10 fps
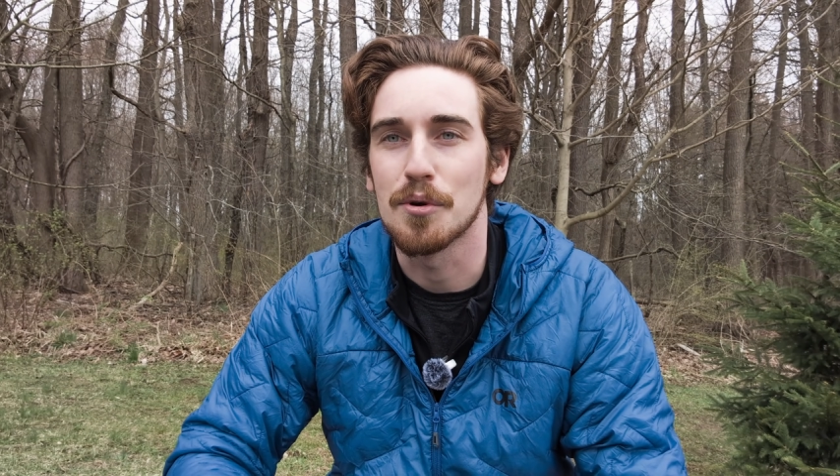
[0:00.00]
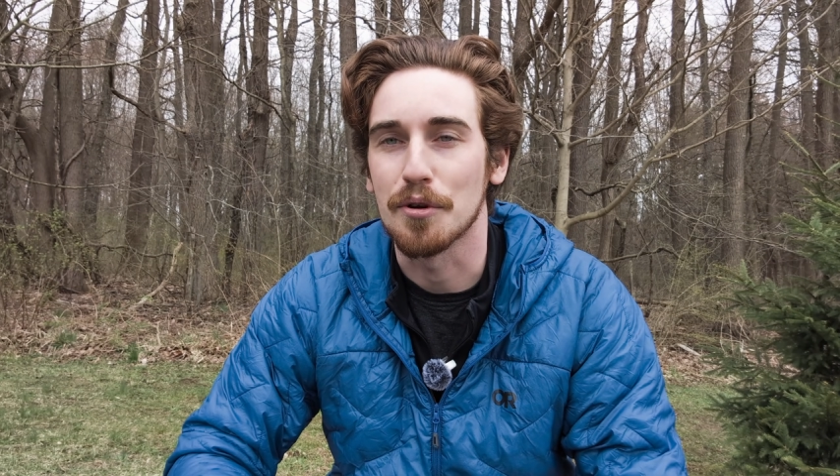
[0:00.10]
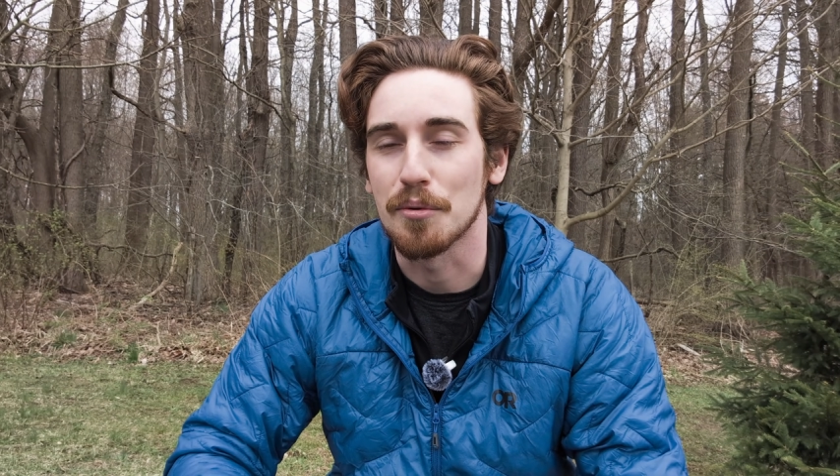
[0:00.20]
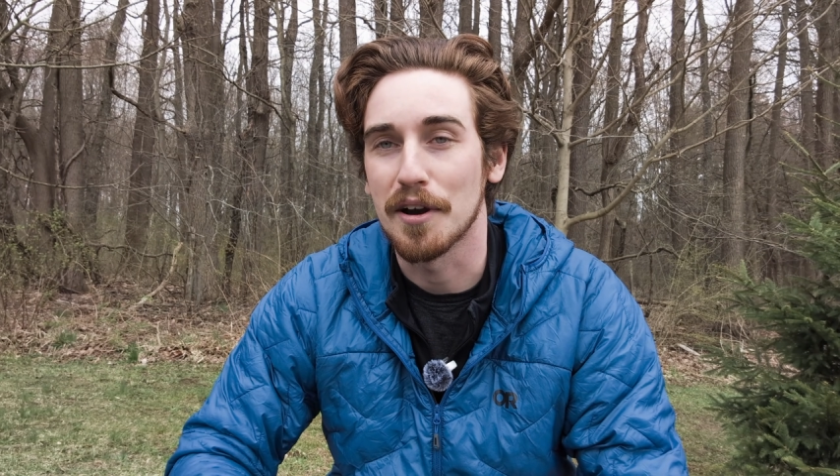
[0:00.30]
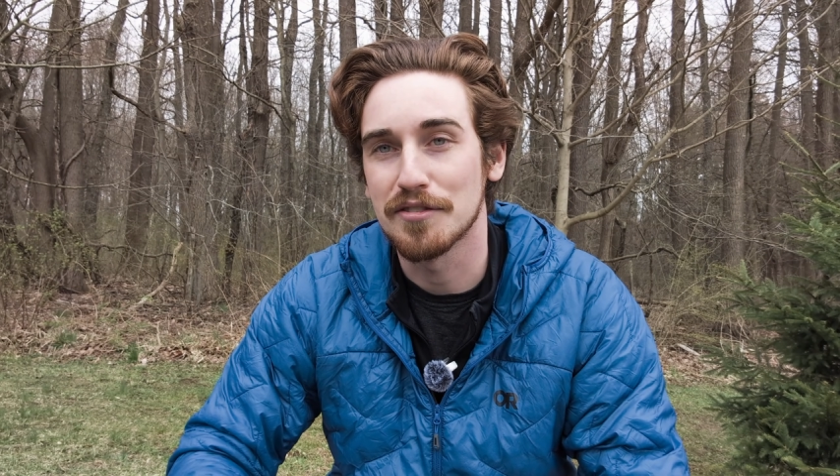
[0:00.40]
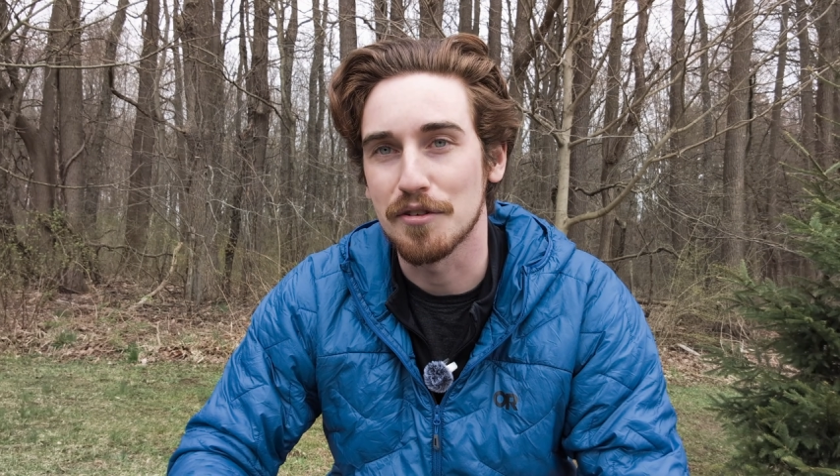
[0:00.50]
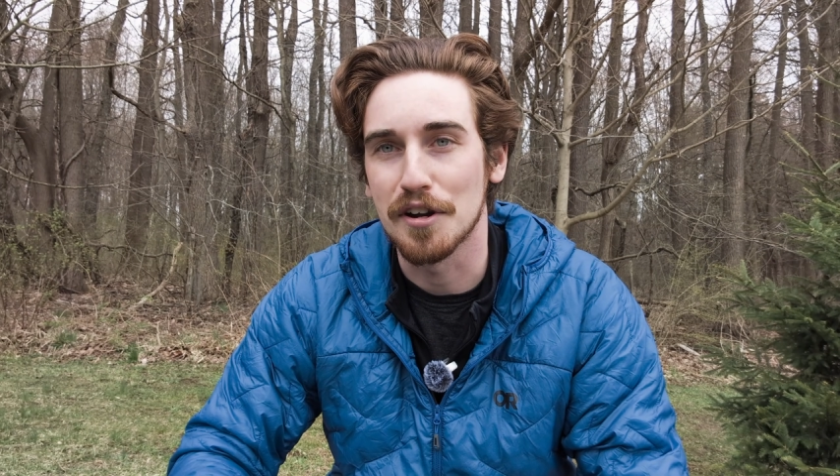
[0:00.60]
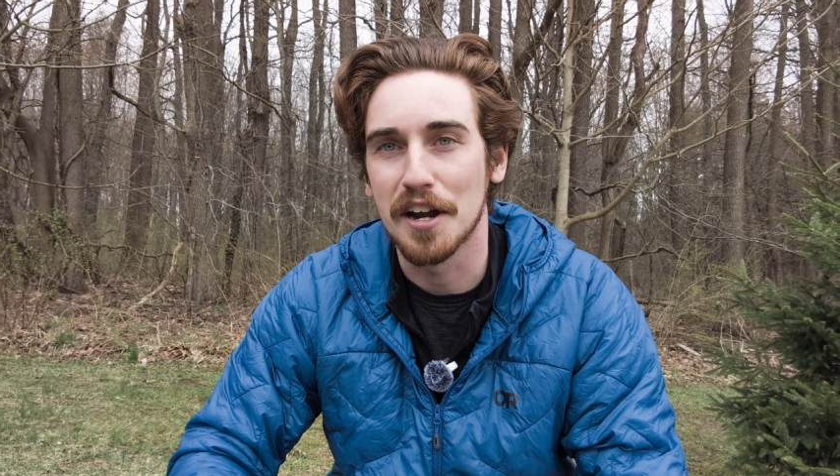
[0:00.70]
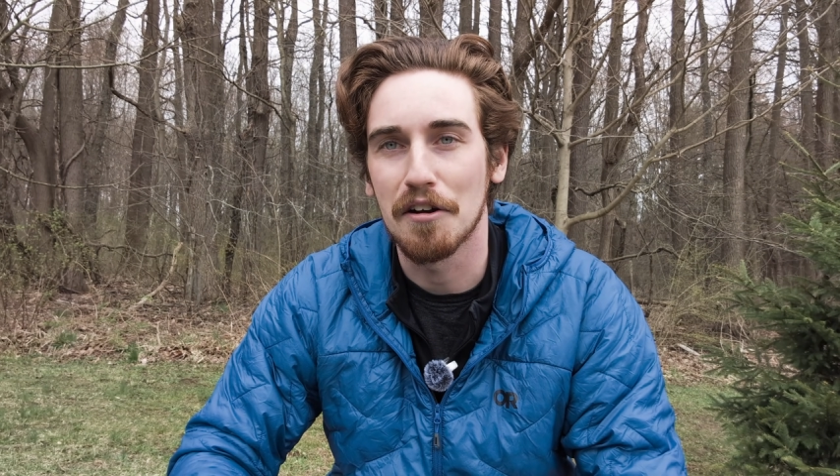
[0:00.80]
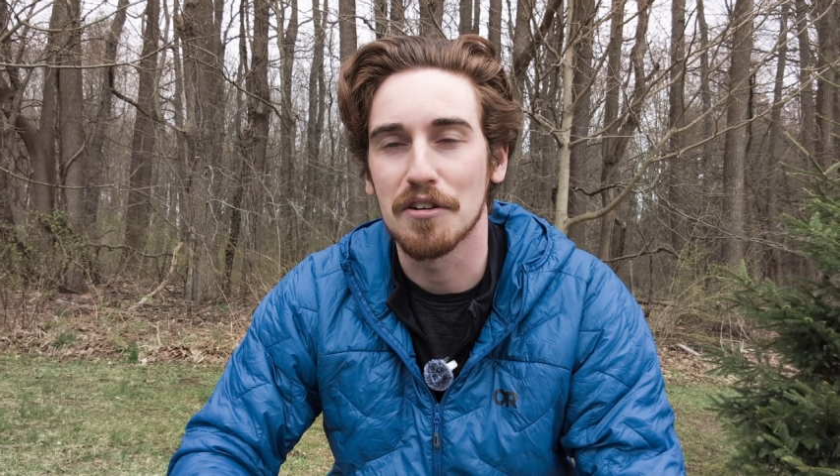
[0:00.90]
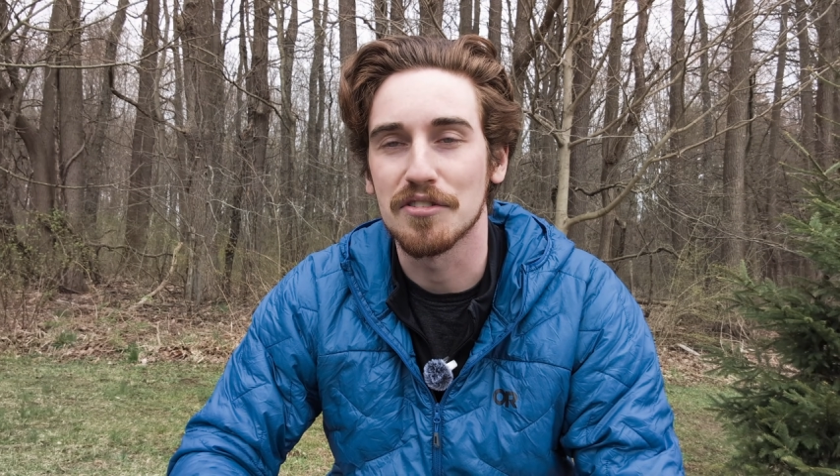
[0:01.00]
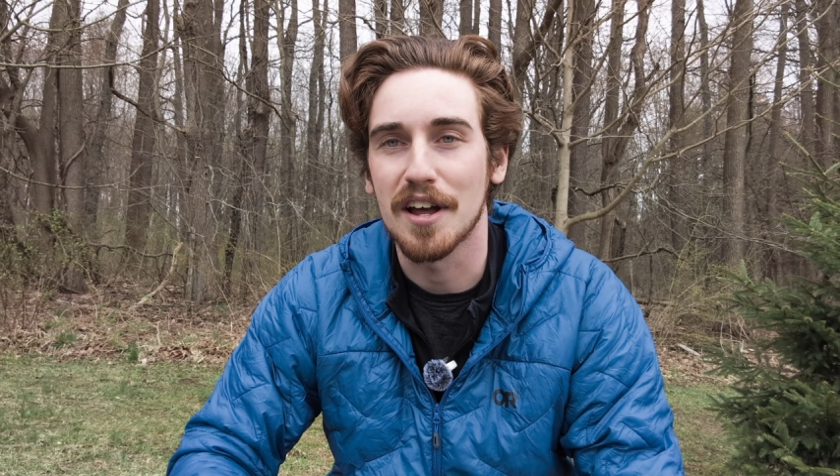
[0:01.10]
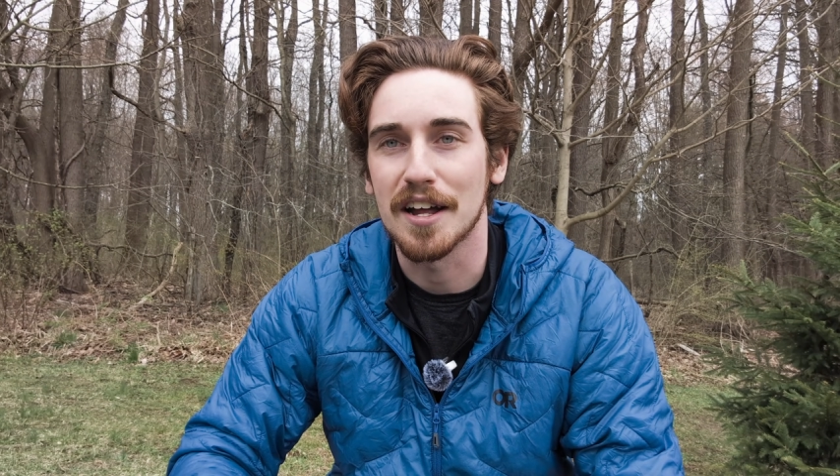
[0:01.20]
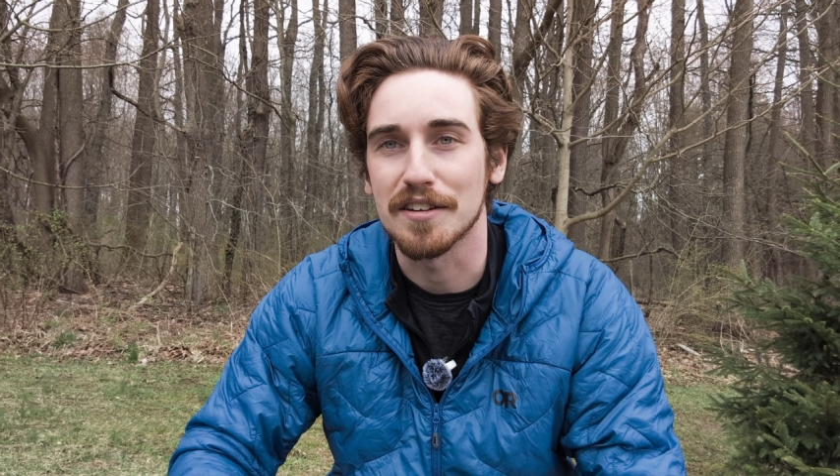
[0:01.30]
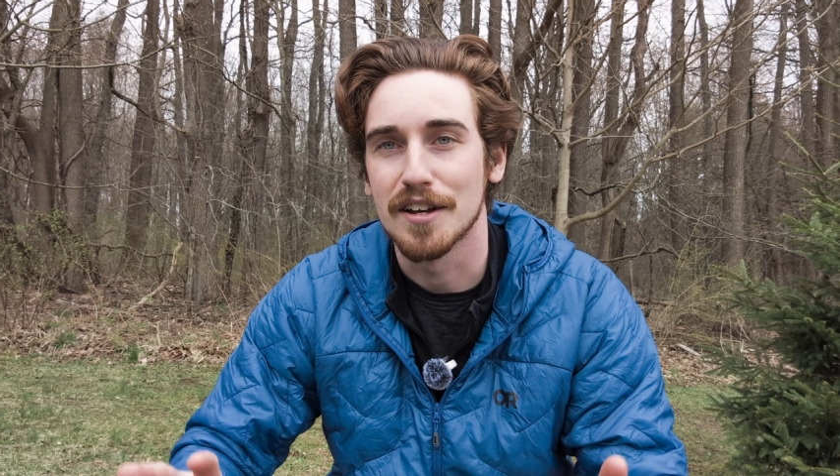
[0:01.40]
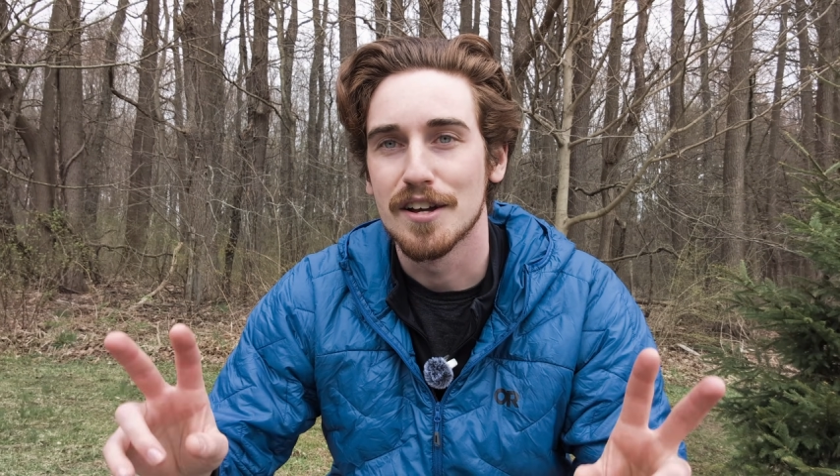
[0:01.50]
or the rest of your gear is not